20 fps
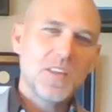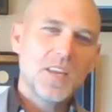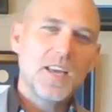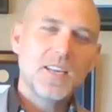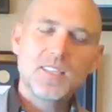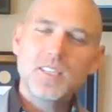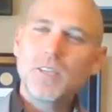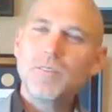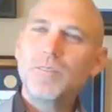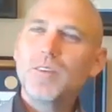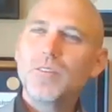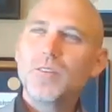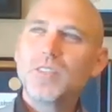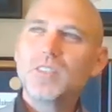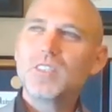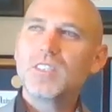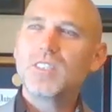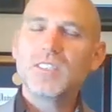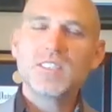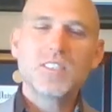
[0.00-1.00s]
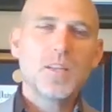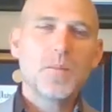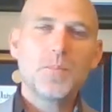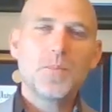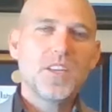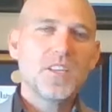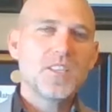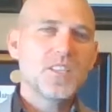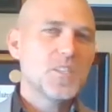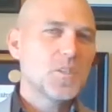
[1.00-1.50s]
As if it was just
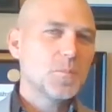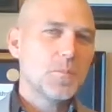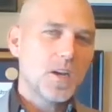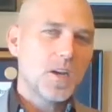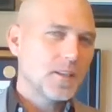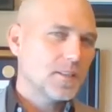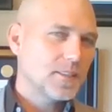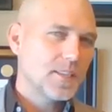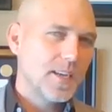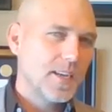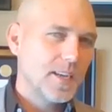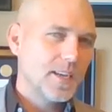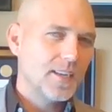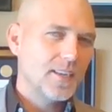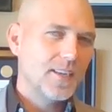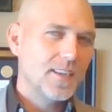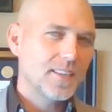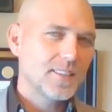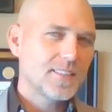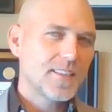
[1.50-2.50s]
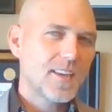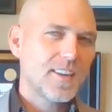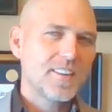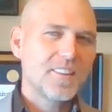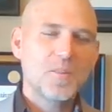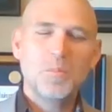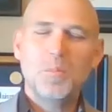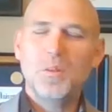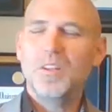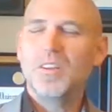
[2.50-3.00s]
something spontaneous out
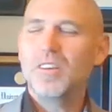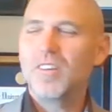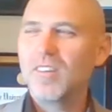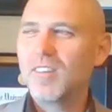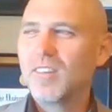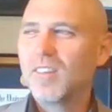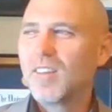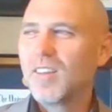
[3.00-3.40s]
of the blue.